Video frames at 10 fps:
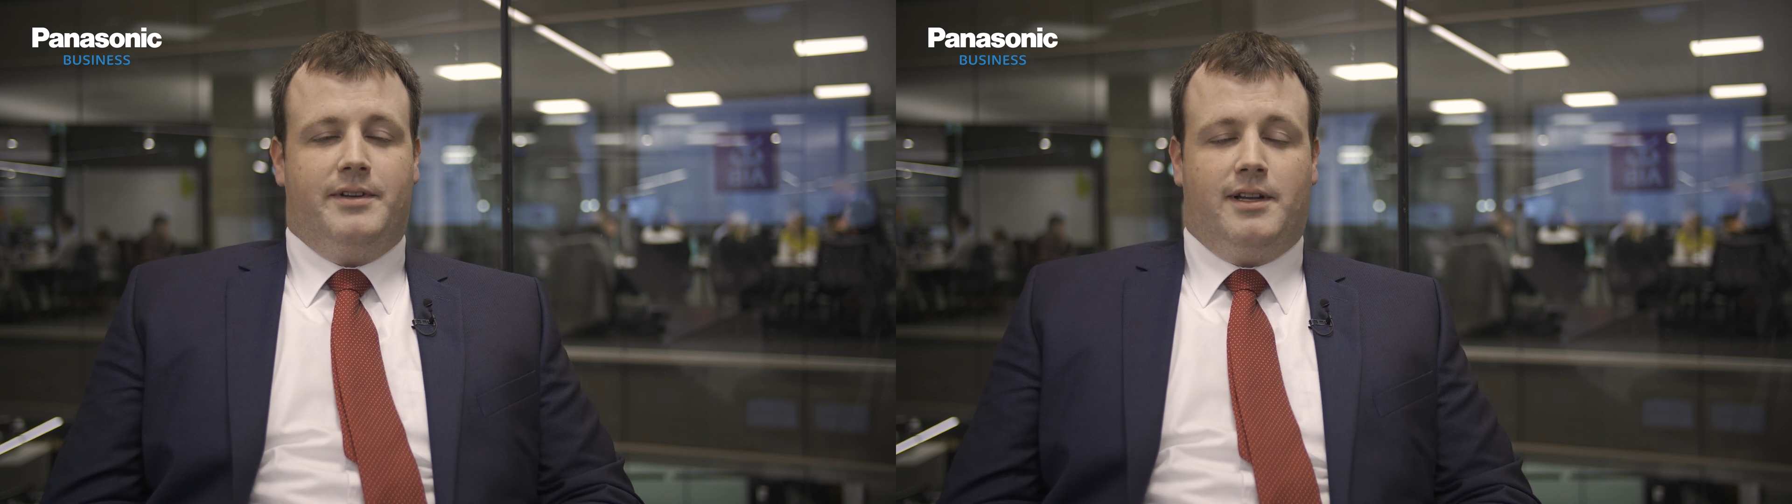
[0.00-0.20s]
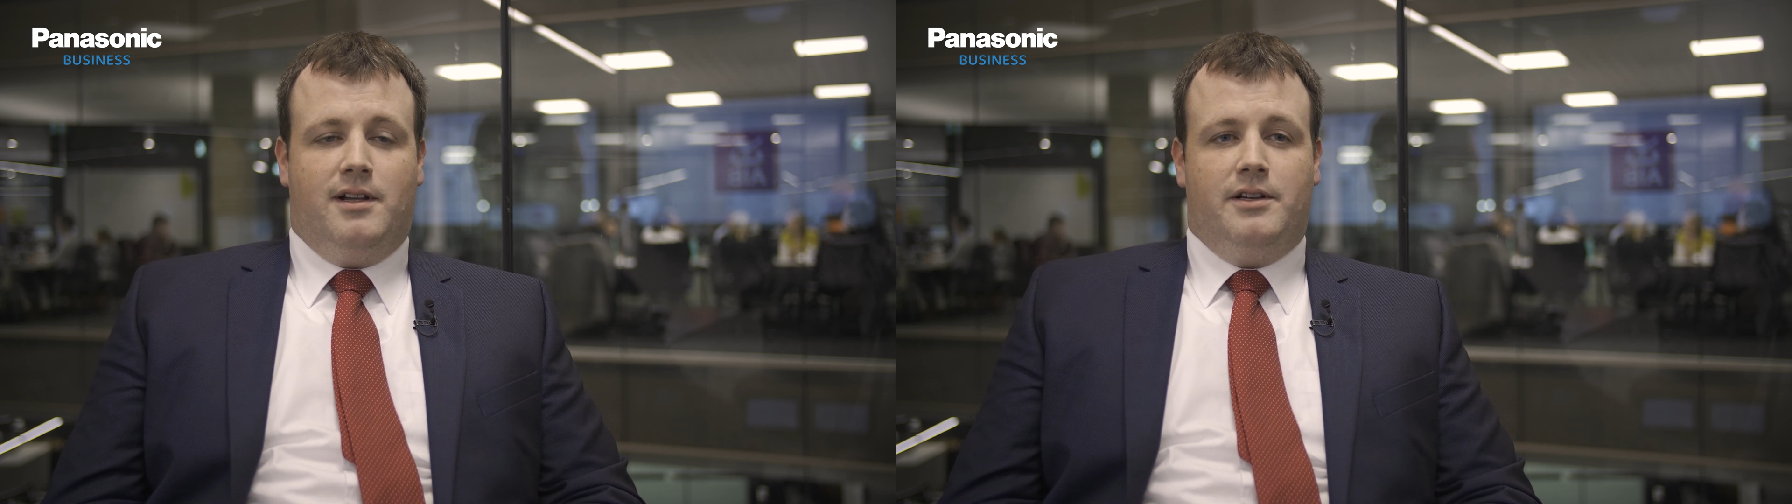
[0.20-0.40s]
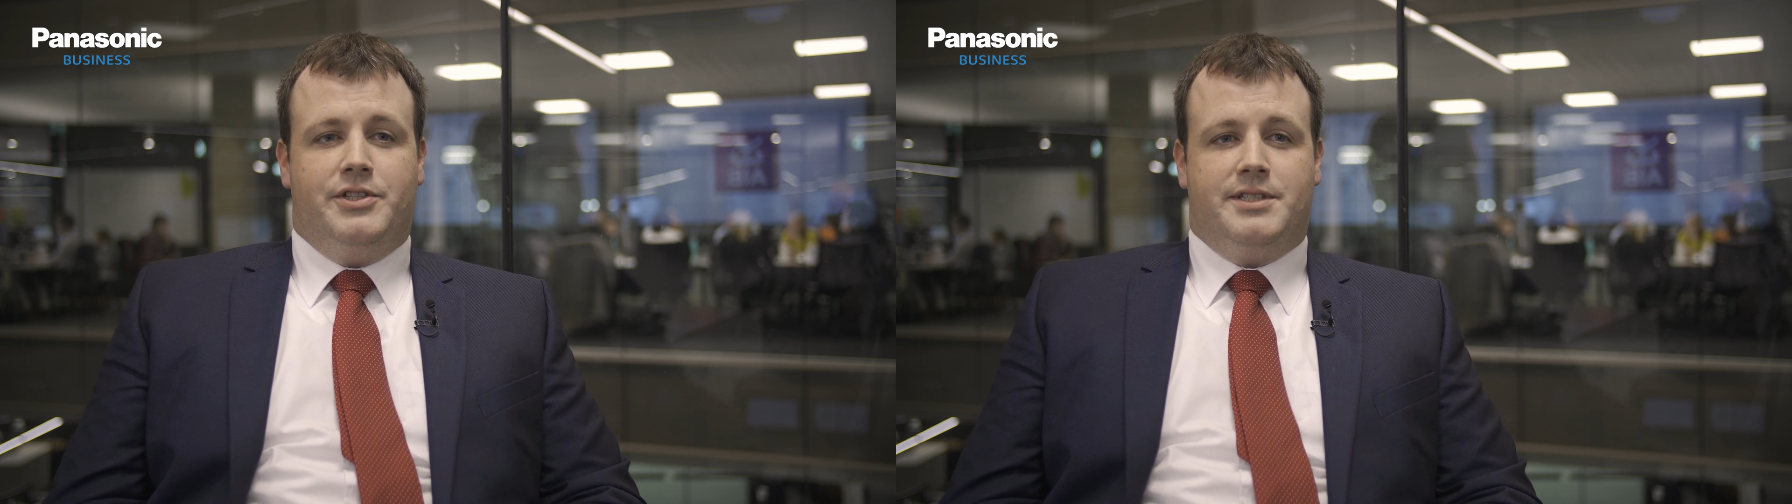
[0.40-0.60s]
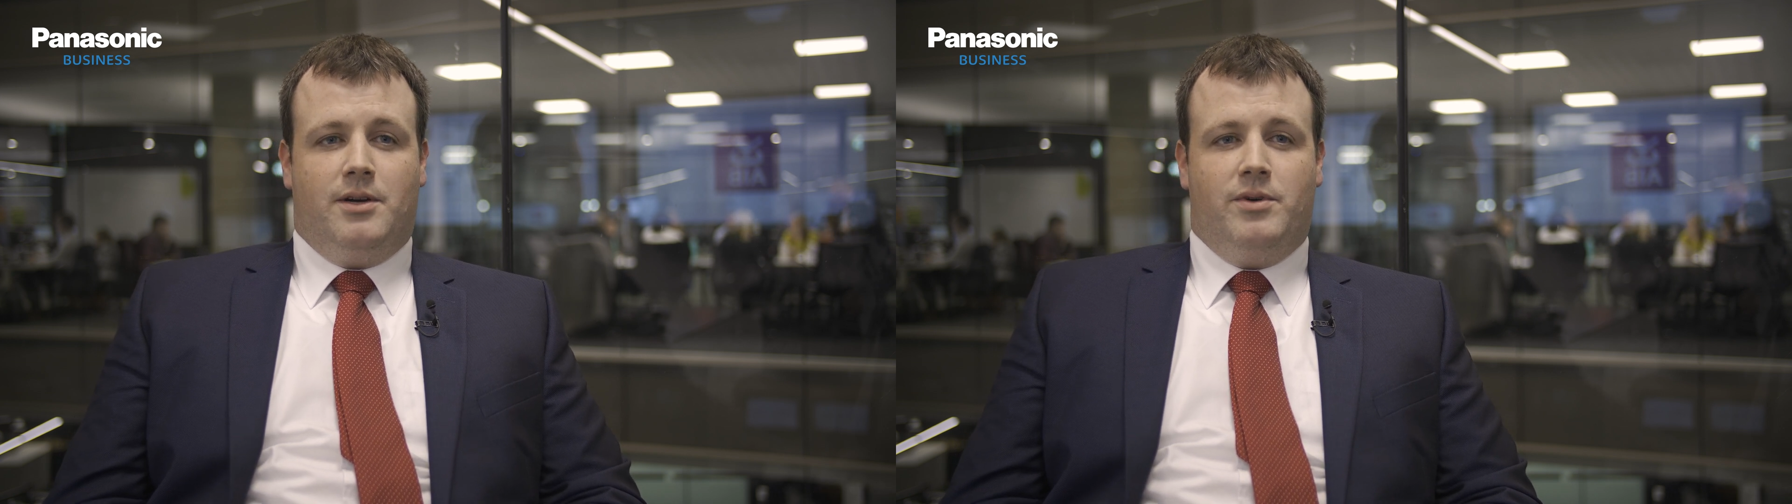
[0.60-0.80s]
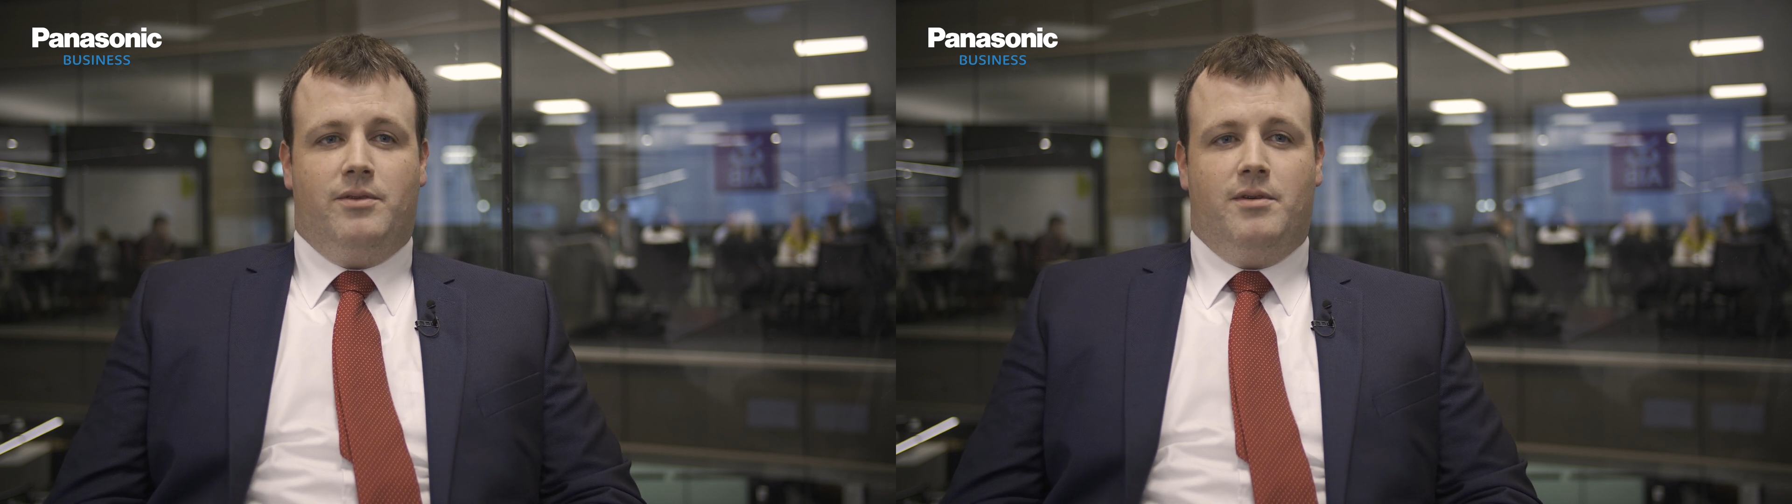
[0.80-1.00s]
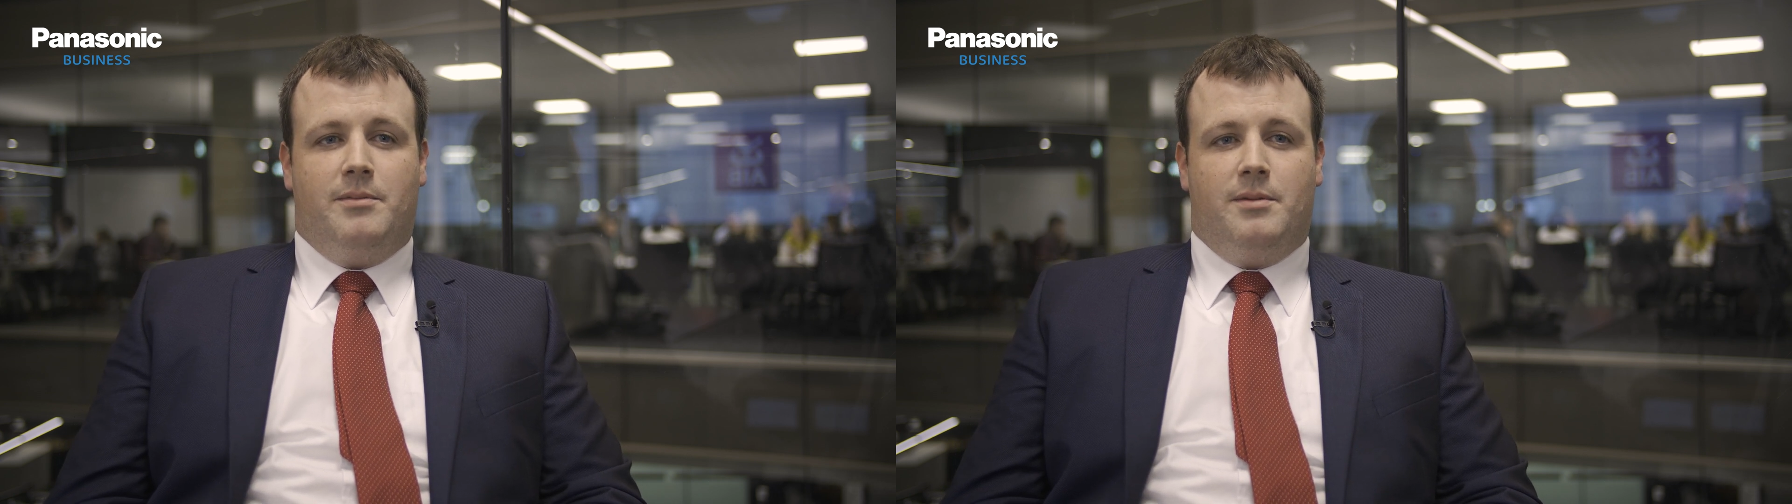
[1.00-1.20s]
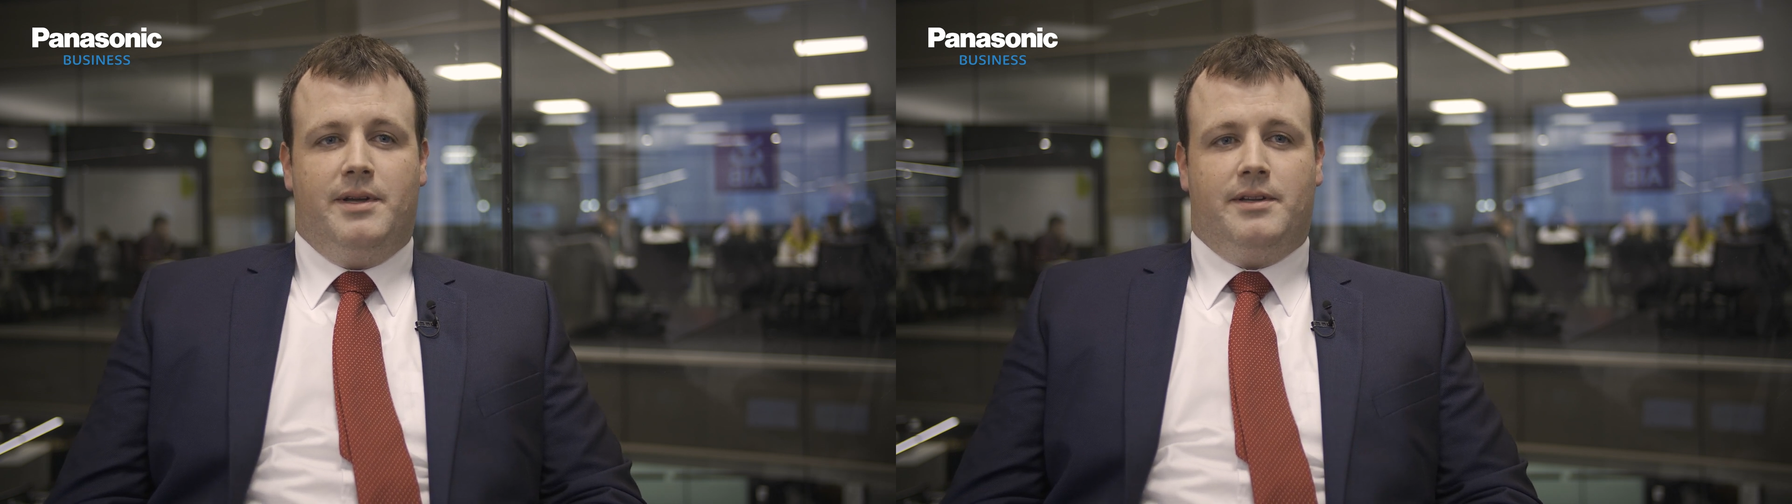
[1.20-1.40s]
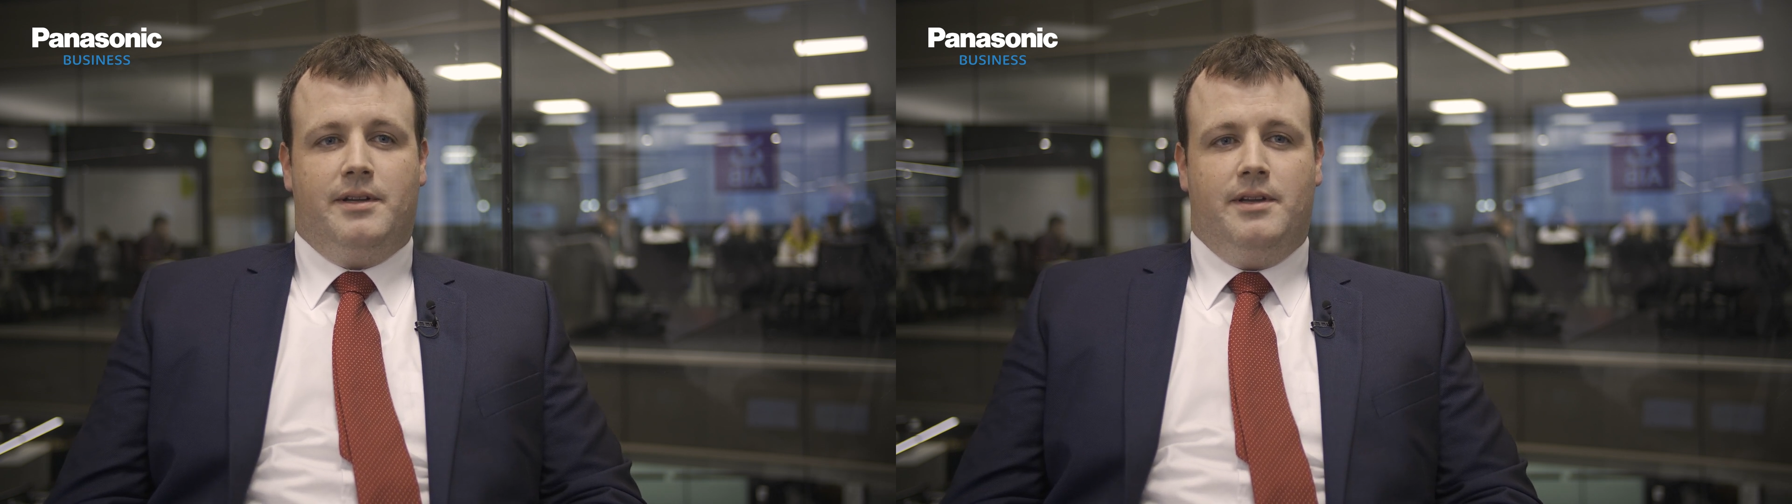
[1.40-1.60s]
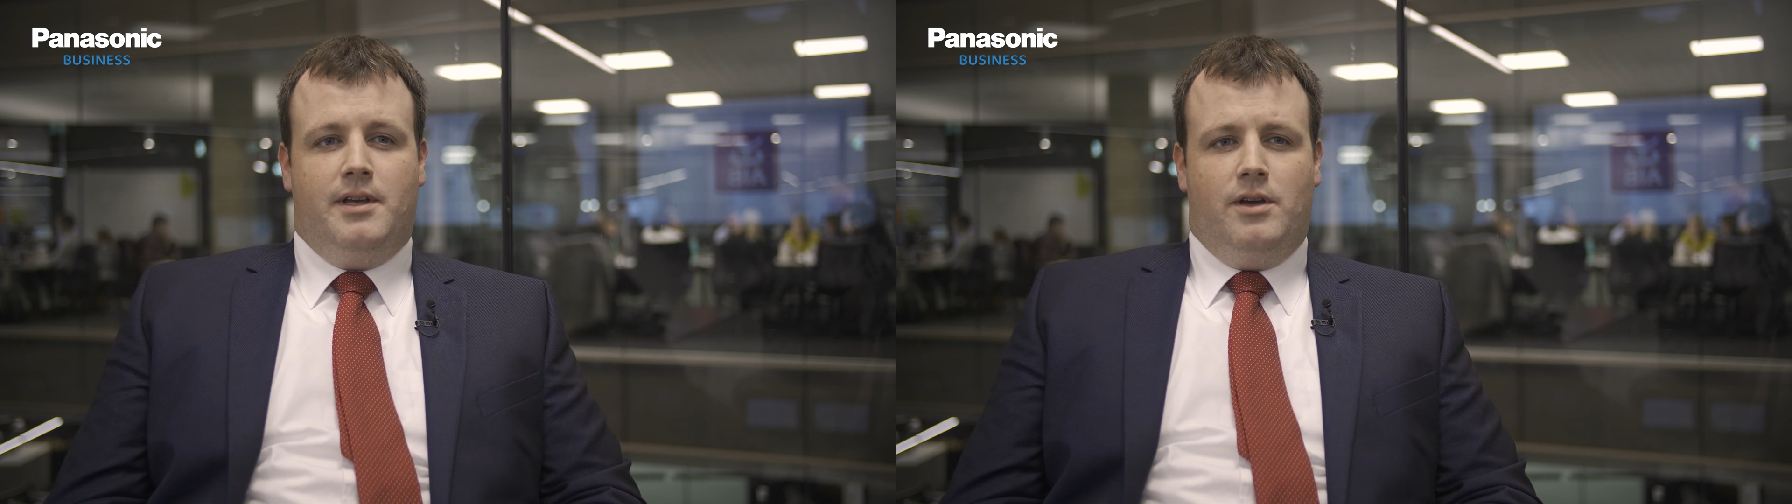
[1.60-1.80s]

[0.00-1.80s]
technologies that we were implementing,